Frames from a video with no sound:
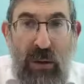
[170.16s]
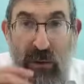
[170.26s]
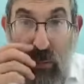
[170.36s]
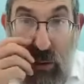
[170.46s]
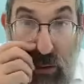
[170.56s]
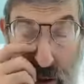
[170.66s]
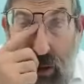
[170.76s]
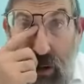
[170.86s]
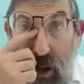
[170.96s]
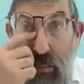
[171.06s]
one of
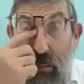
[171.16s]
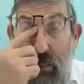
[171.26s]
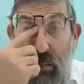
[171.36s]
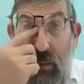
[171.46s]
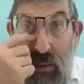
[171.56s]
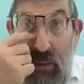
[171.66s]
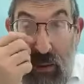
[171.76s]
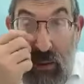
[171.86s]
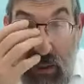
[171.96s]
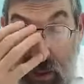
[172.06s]
wood.
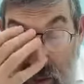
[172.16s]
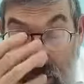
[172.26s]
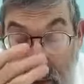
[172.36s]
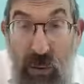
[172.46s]
Chachamim,